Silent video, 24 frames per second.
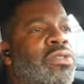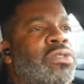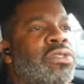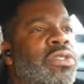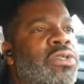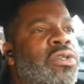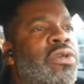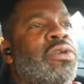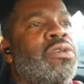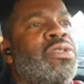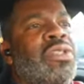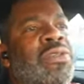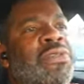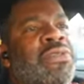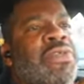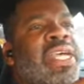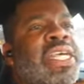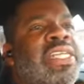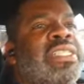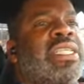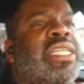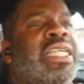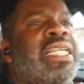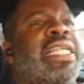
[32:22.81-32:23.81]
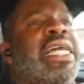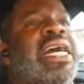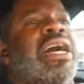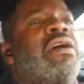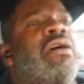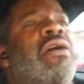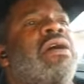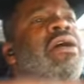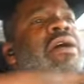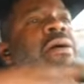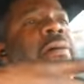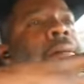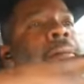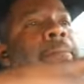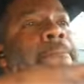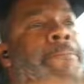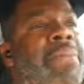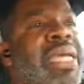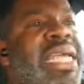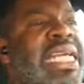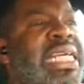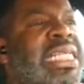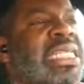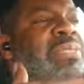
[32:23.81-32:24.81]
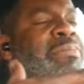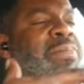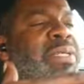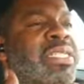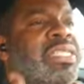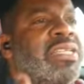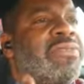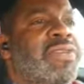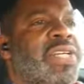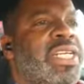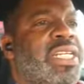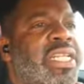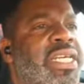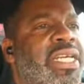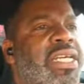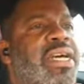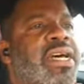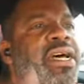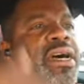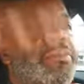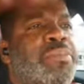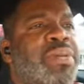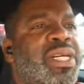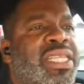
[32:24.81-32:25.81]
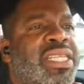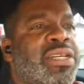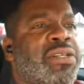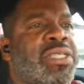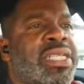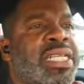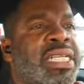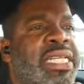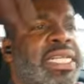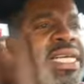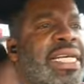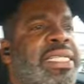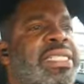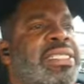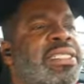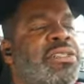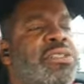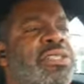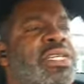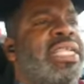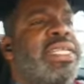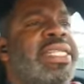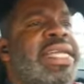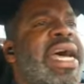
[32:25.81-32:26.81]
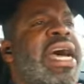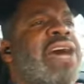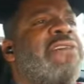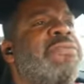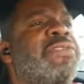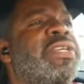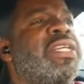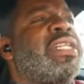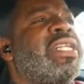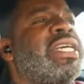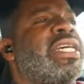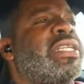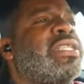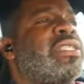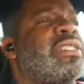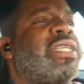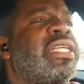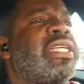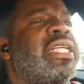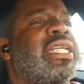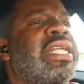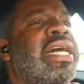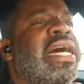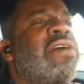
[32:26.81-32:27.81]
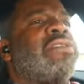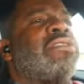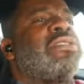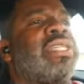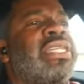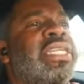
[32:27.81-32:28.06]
So those are things that allow me specifically, but there's a list, there's a NAFTA list that allows